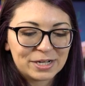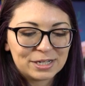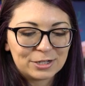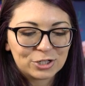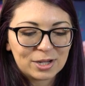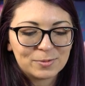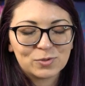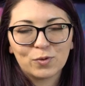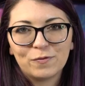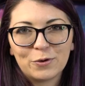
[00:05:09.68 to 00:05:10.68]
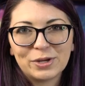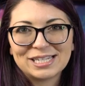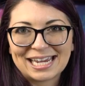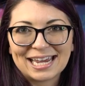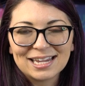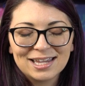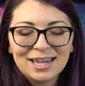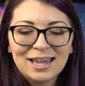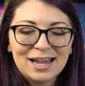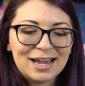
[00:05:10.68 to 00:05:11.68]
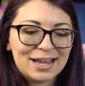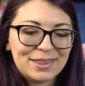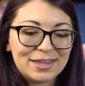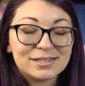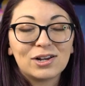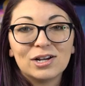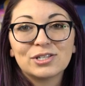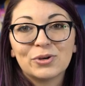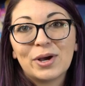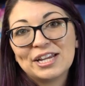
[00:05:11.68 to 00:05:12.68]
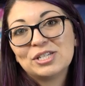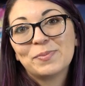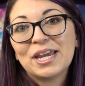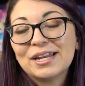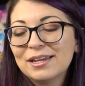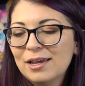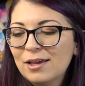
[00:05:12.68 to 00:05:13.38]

my day job is reviewing tech. Uh, that's also high speed.